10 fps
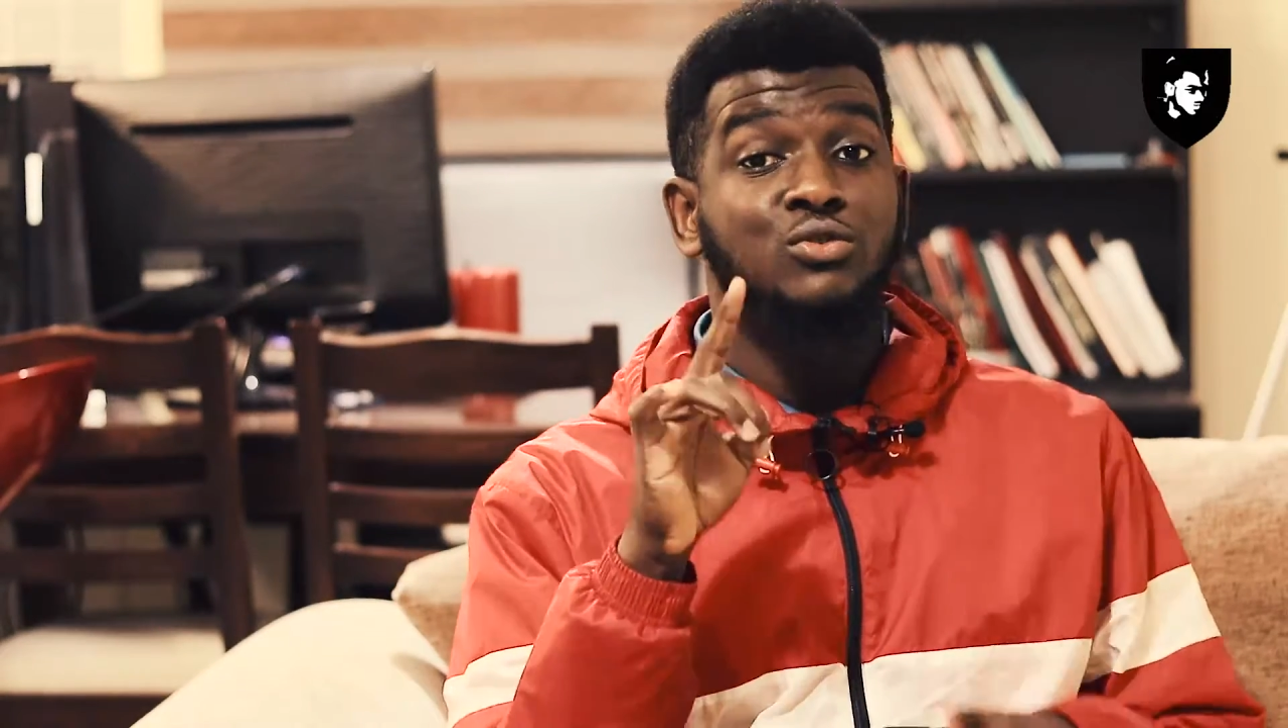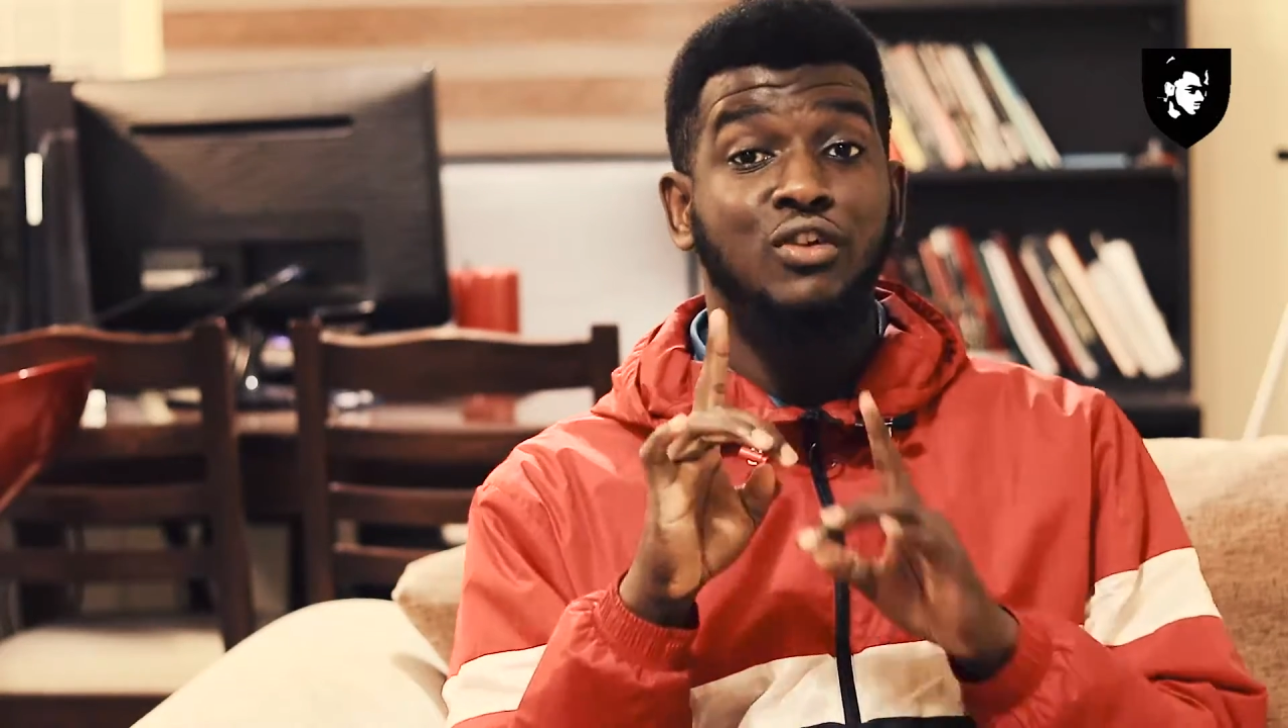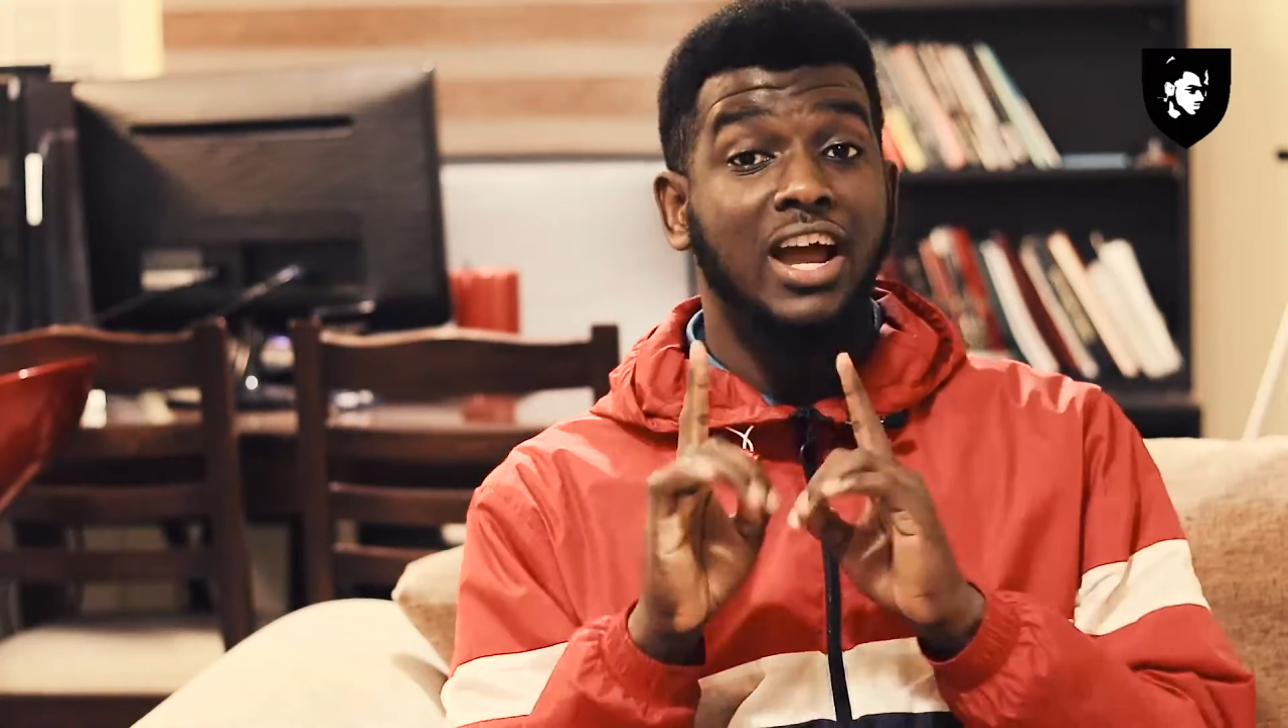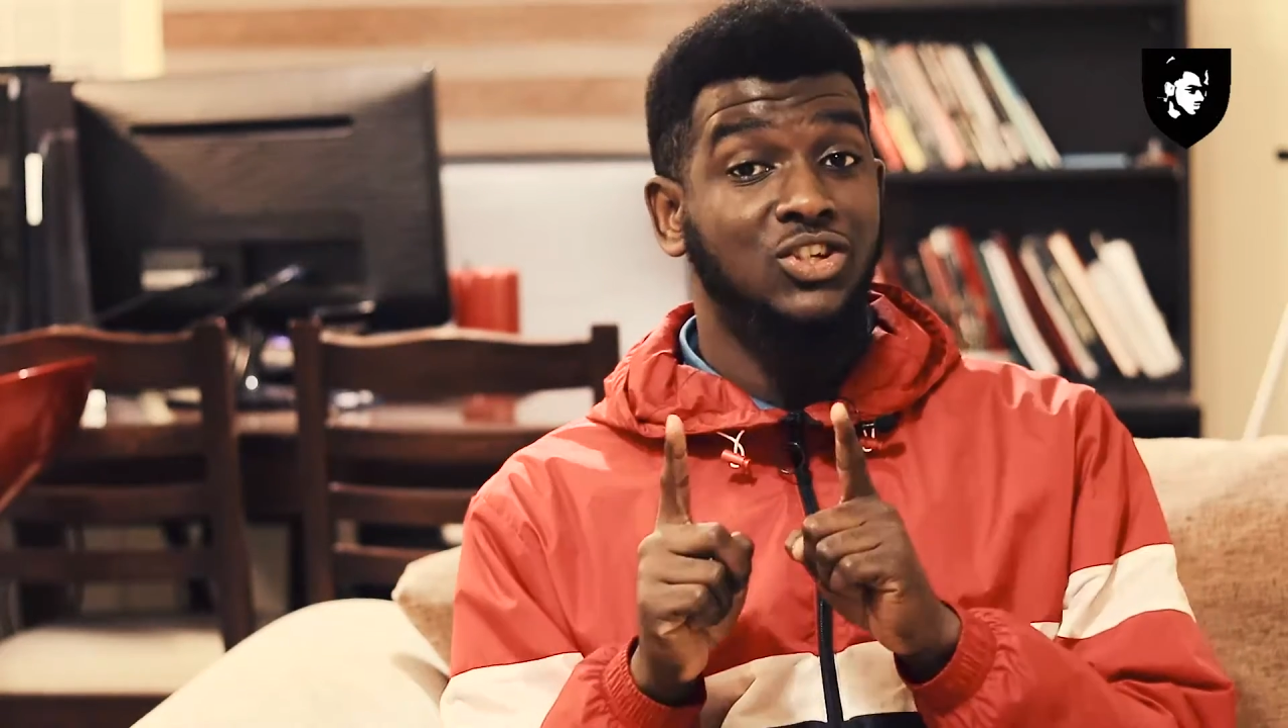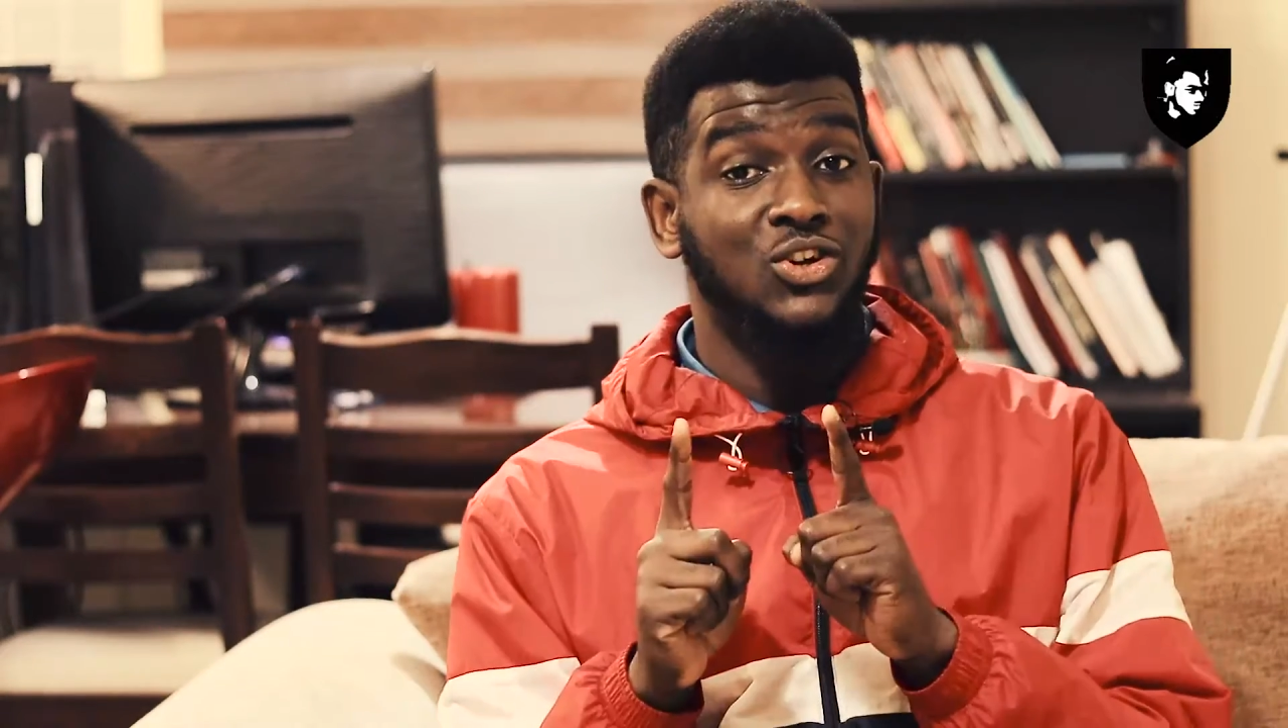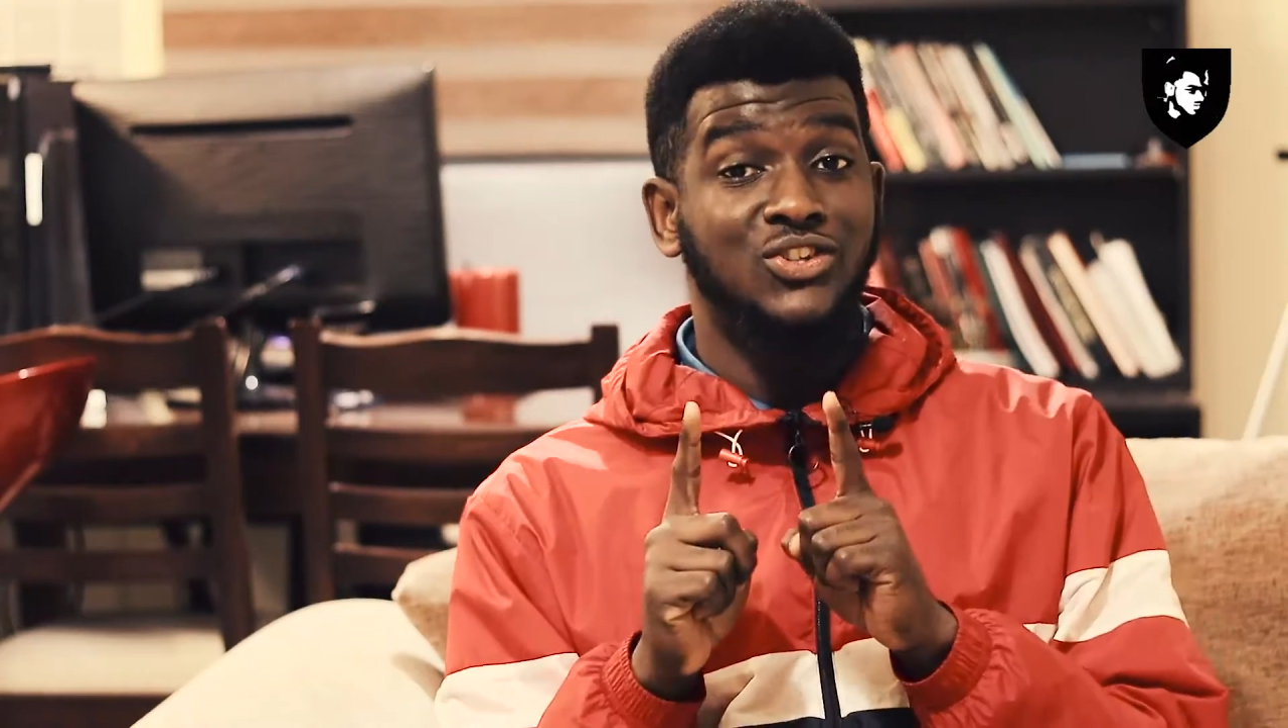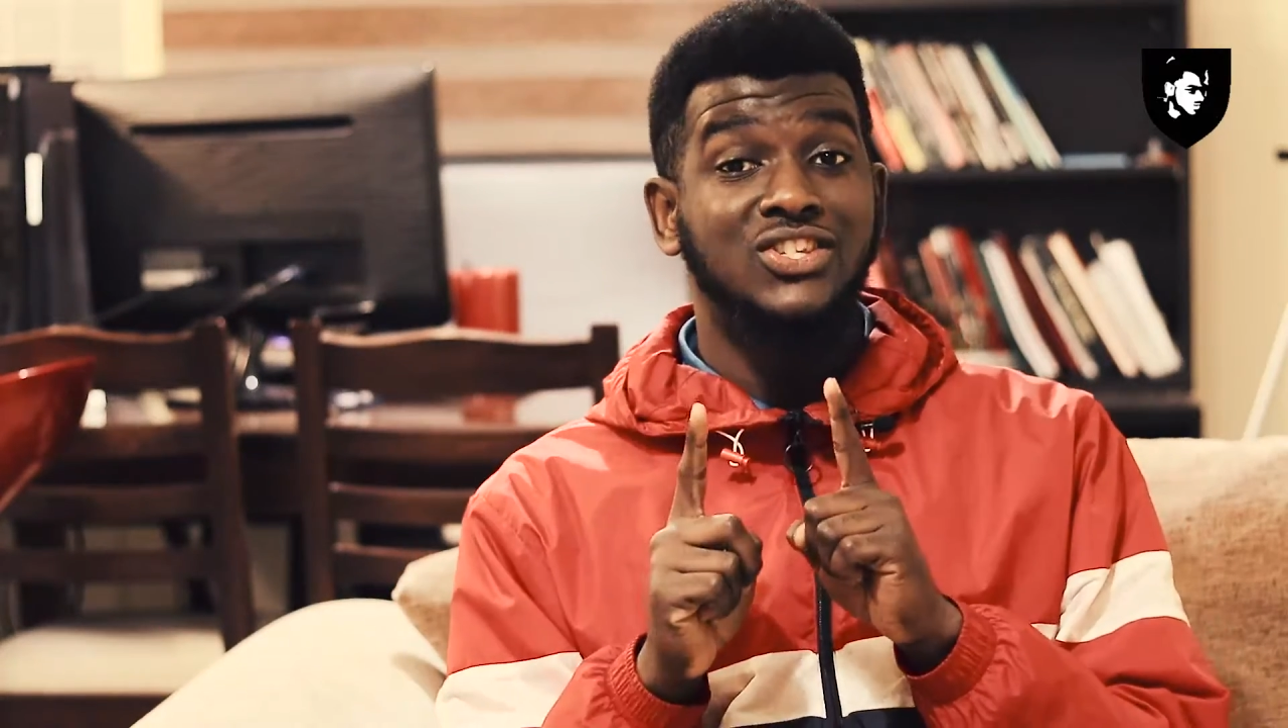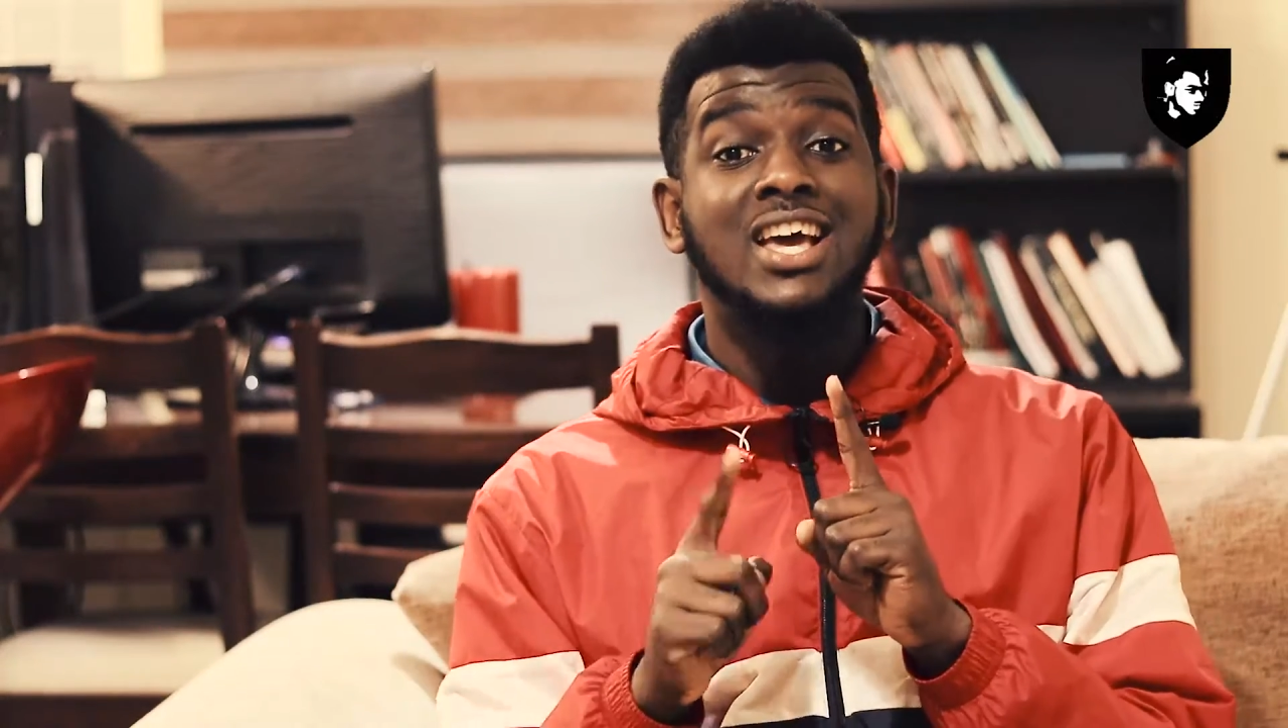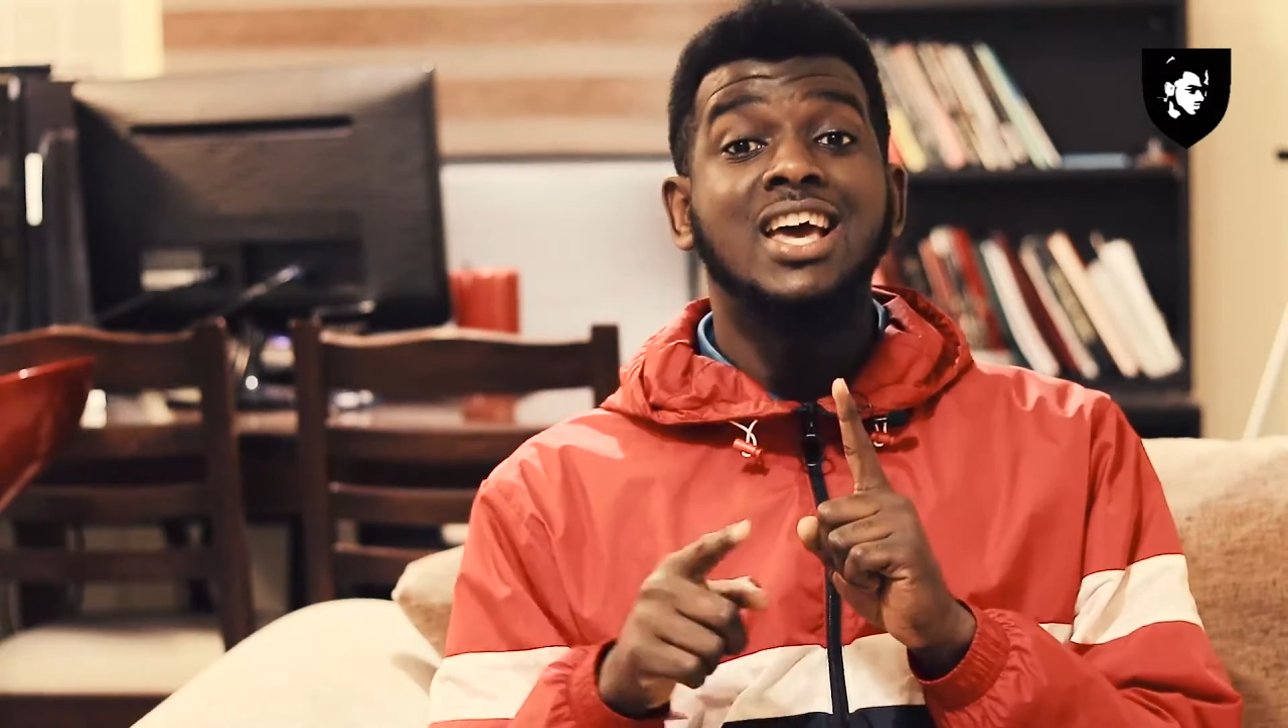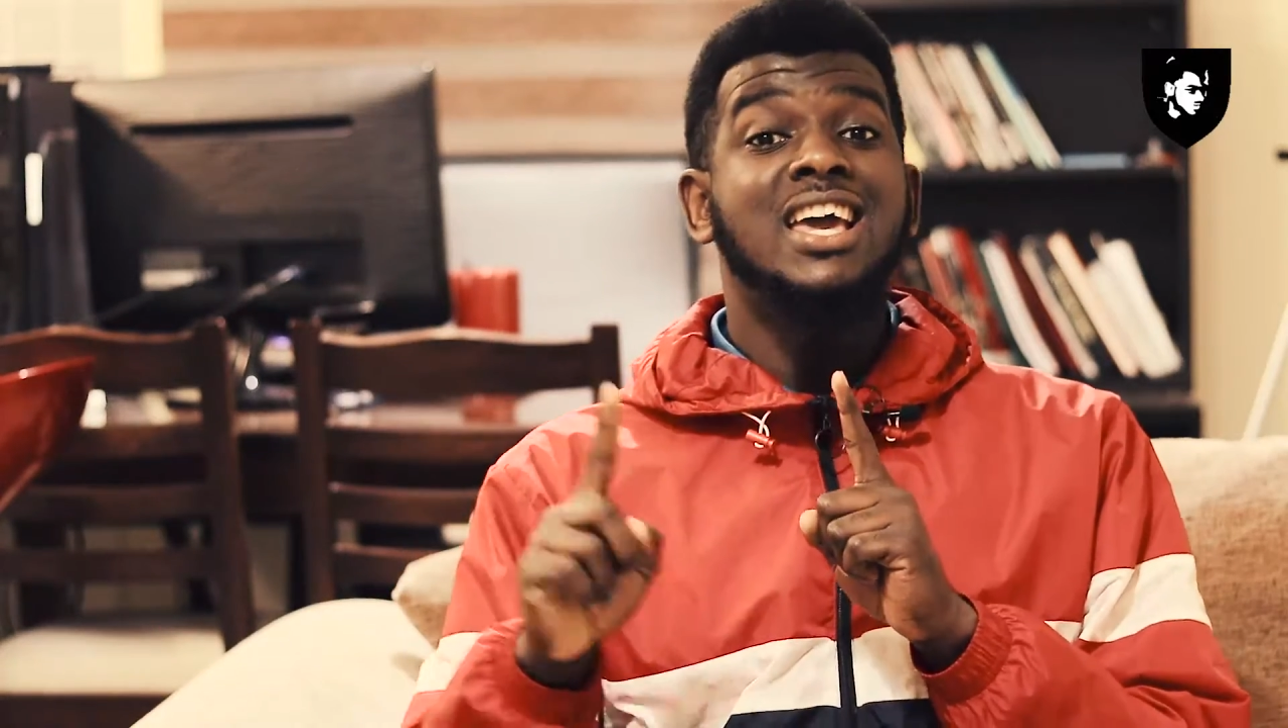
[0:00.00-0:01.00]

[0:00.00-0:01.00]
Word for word: righteous